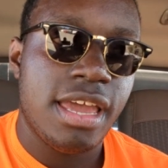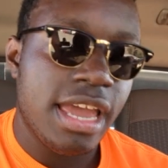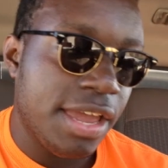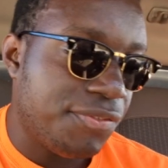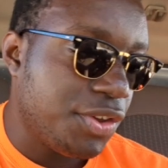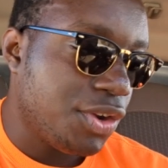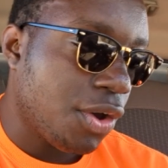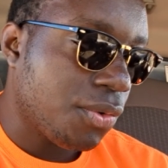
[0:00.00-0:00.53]

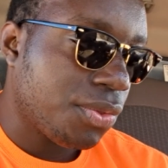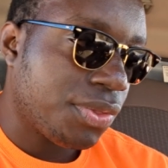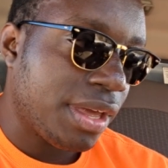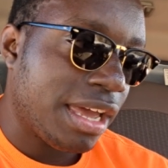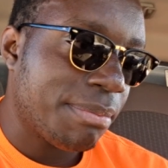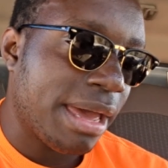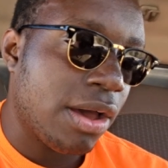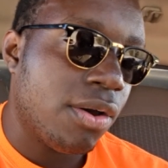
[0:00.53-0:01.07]
If you don't
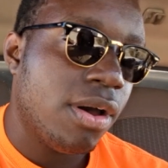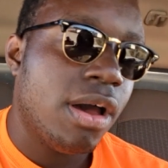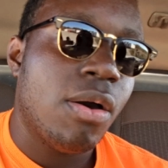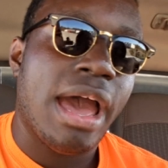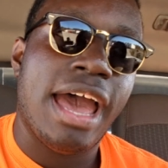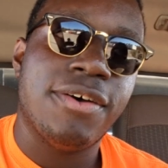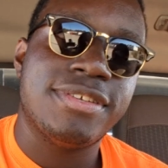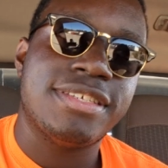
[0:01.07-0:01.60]
think about
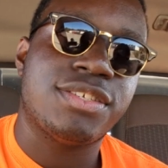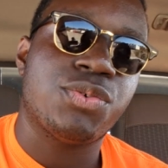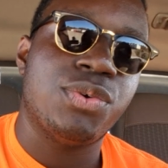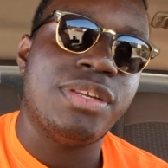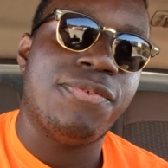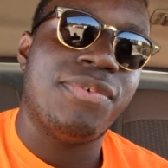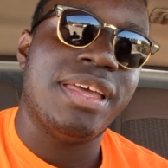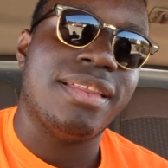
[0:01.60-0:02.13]
how is this
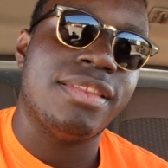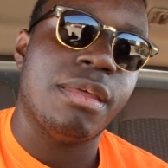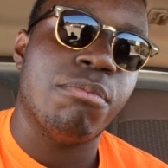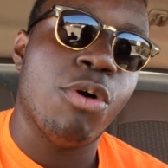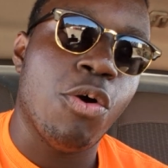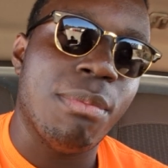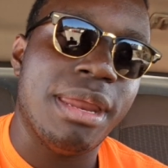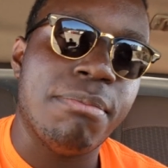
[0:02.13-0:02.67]
going to feel in the
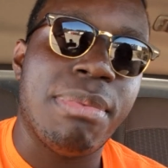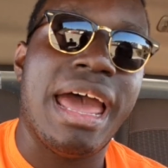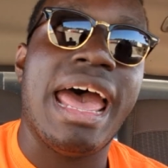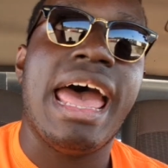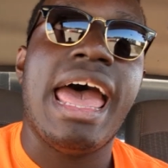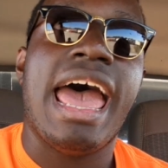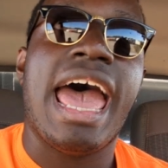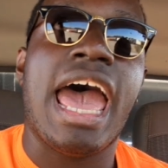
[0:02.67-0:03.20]
moment, but
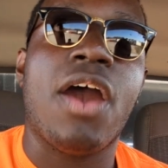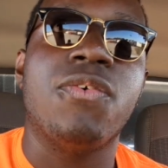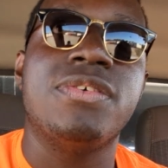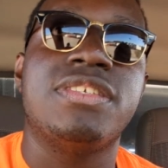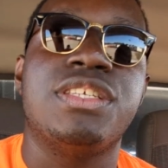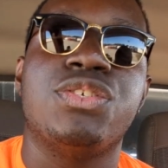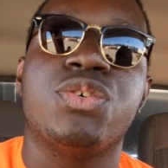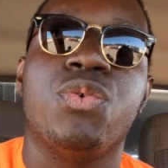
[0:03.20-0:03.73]
how
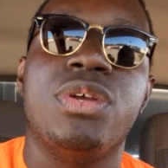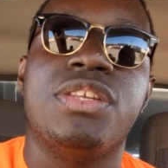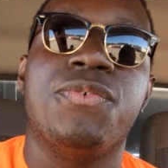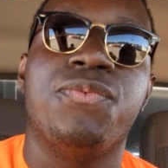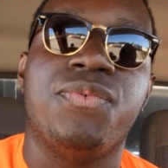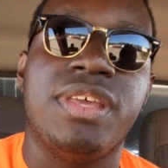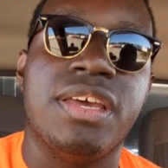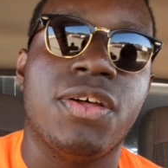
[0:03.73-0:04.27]
is this going to
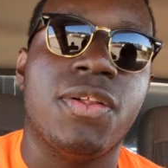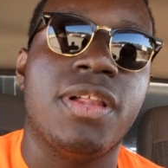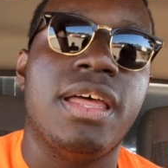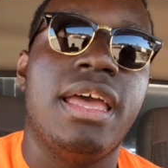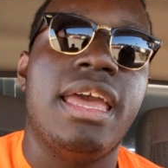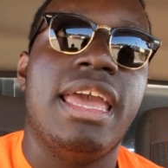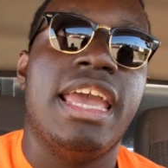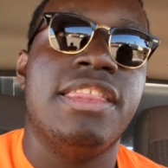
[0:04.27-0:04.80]
feel
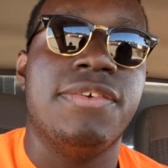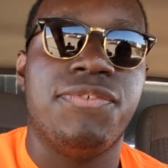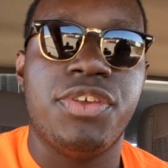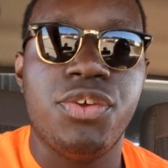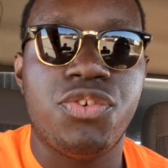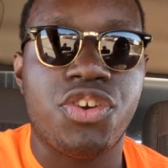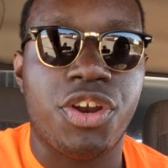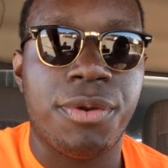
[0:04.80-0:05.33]
in the
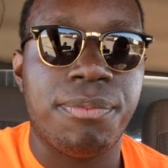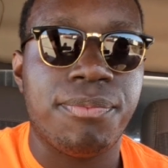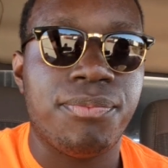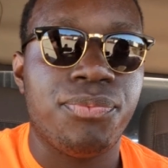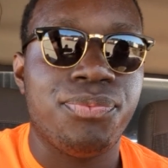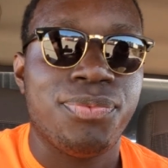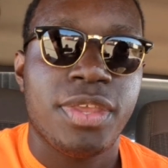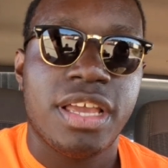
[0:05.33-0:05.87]
future?
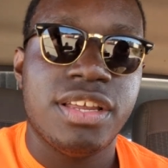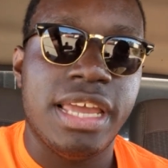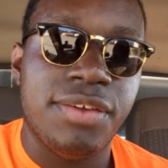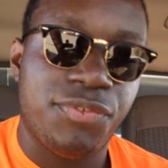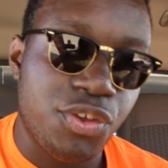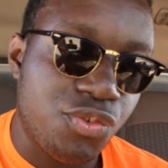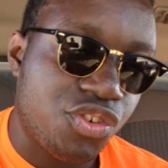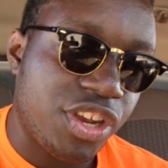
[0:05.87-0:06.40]

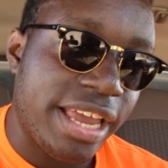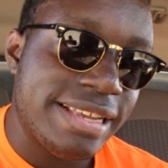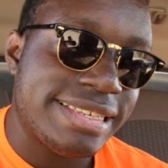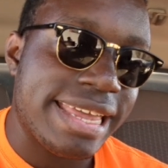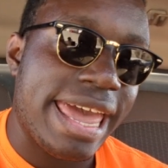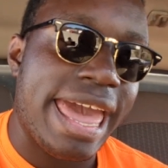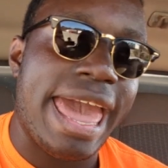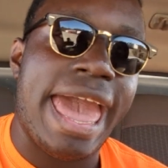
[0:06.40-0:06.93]
If you
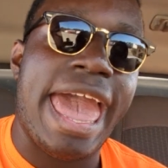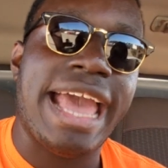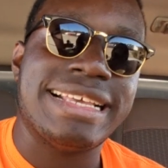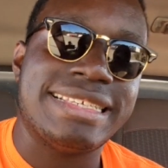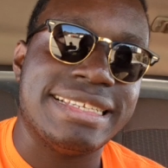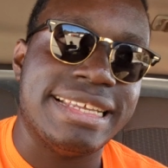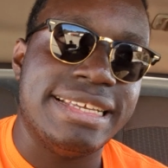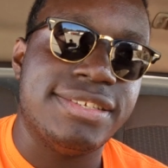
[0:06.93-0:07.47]
chase
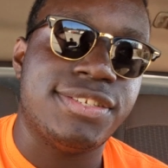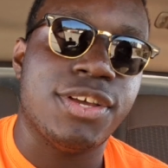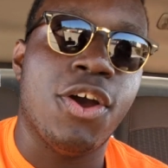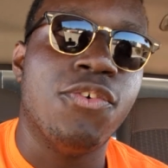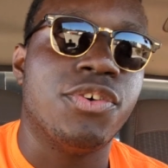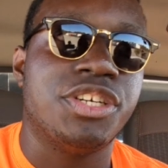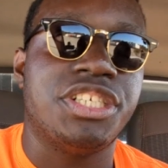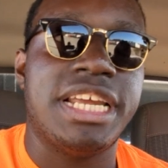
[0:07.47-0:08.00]
excellence
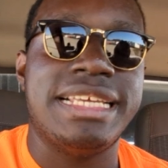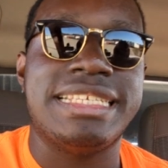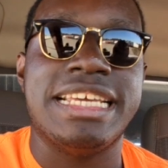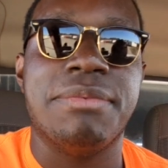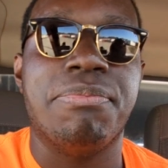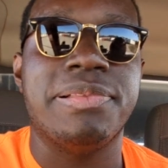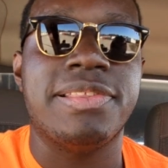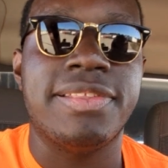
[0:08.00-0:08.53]
over
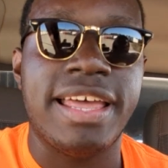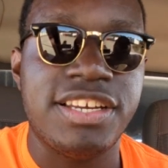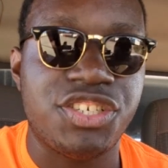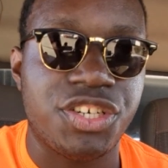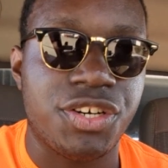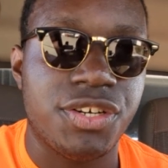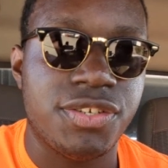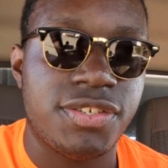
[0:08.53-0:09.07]
chasing
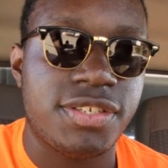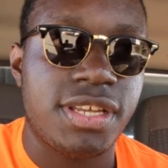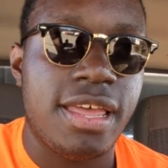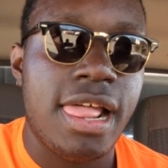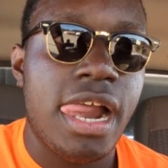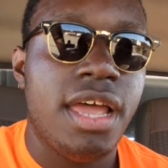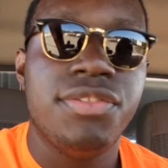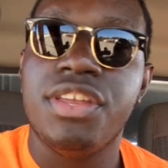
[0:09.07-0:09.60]
pleasures,
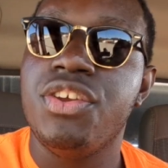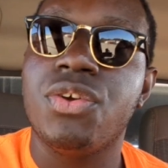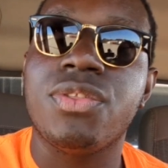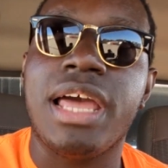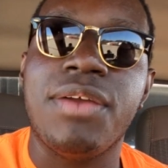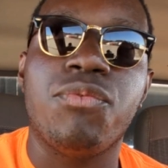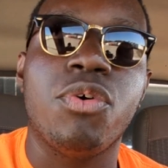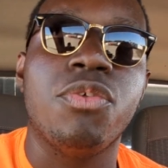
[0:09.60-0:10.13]
then your
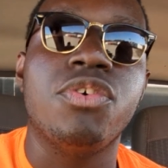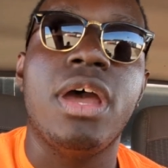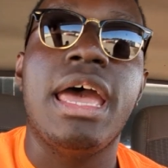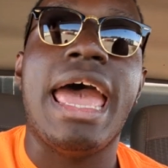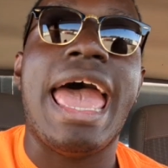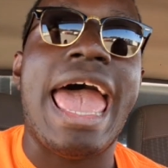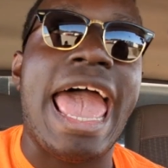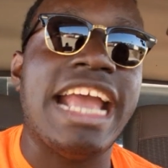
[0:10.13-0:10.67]
life will
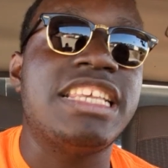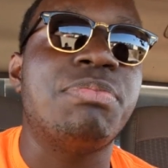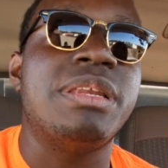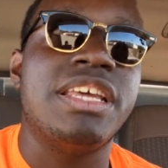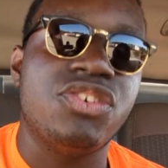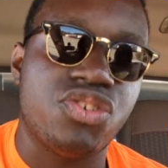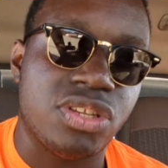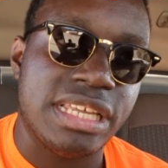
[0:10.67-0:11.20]

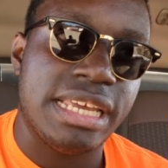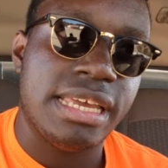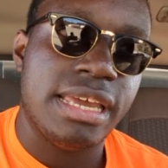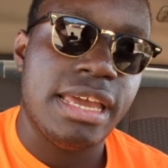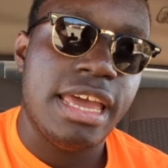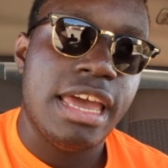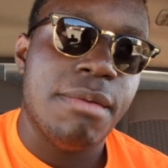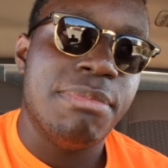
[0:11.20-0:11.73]
exponentially
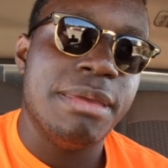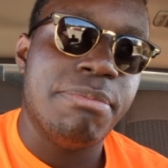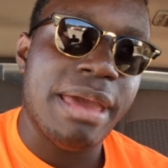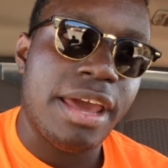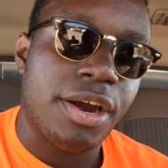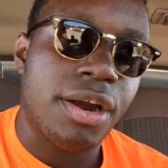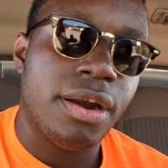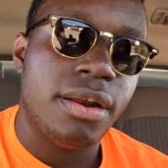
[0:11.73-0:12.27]
be
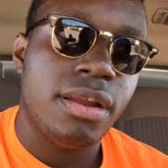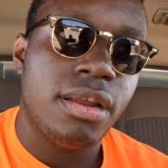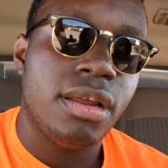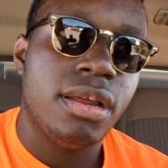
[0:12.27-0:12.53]
better.